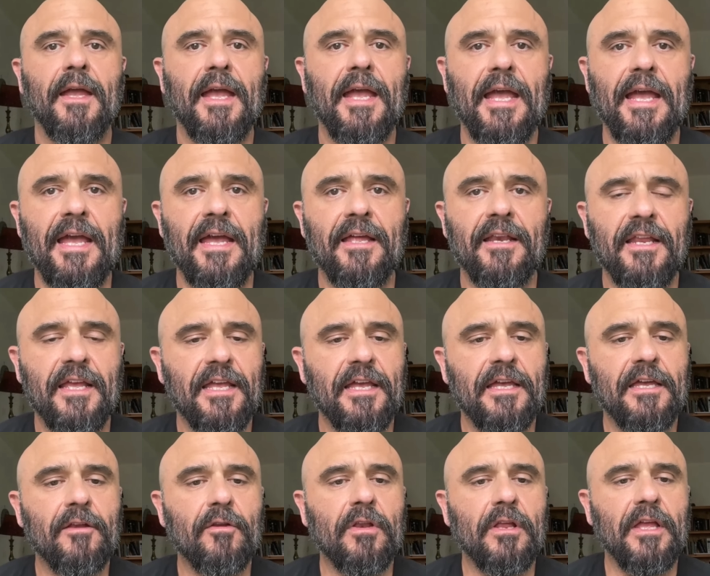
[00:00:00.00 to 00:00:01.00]
and,
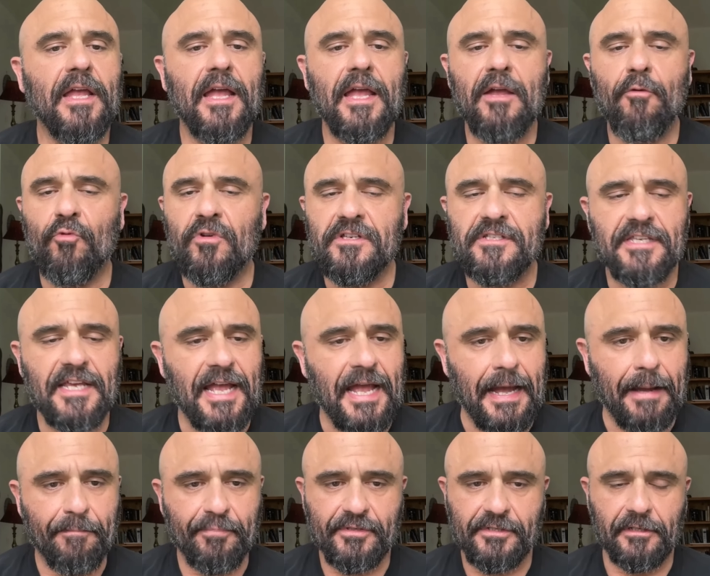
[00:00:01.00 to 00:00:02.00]
it, it was
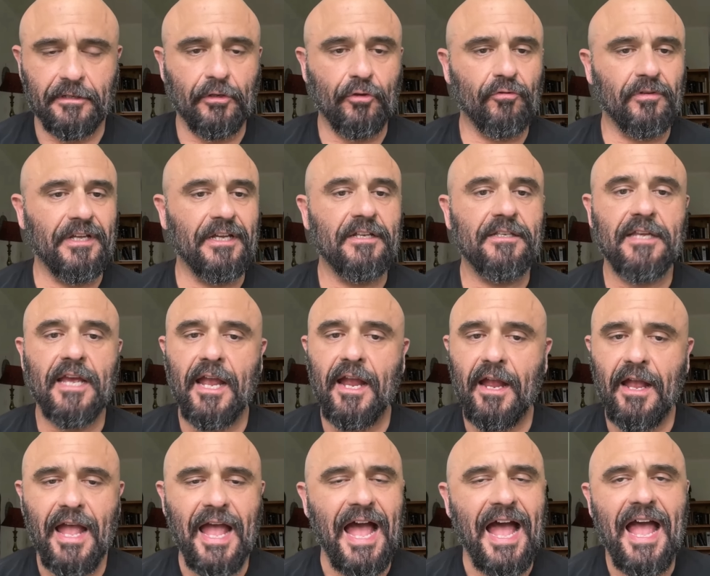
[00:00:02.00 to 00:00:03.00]
absolutely,
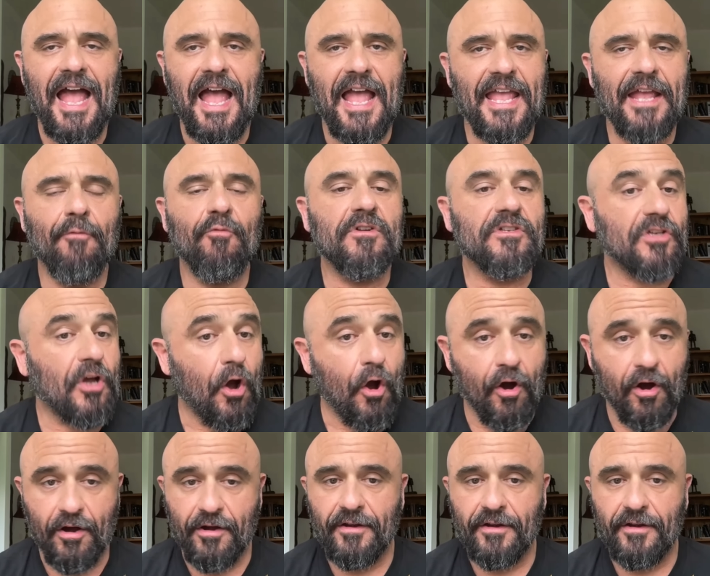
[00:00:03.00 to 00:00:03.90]
it was, it was